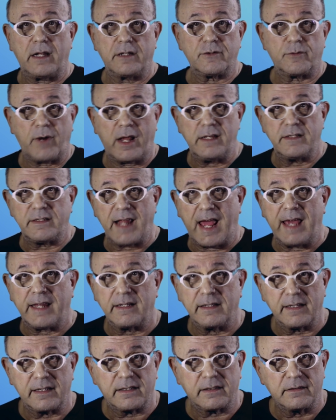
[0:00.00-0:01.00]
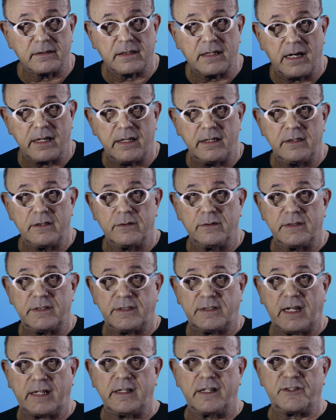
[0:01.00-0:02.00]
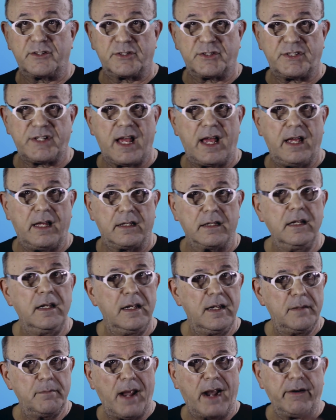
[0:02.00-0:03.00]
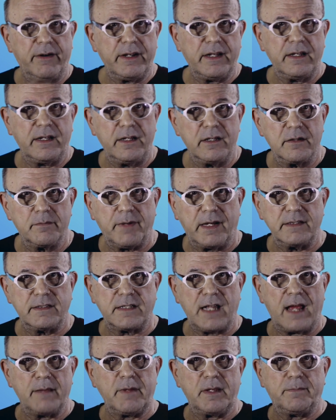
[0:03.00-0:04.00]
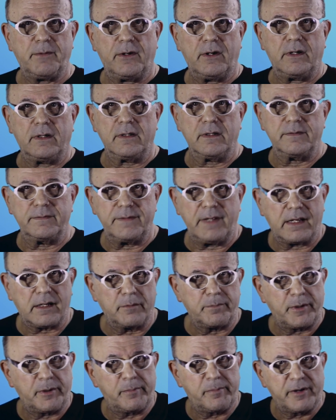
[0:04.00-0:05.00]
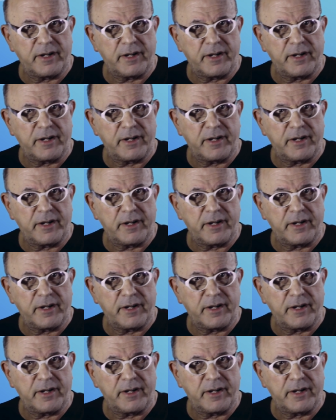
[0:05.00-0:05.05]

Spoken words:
has raised analytical cutting to a signature style, parodied here by Sammy Paul of Ichabod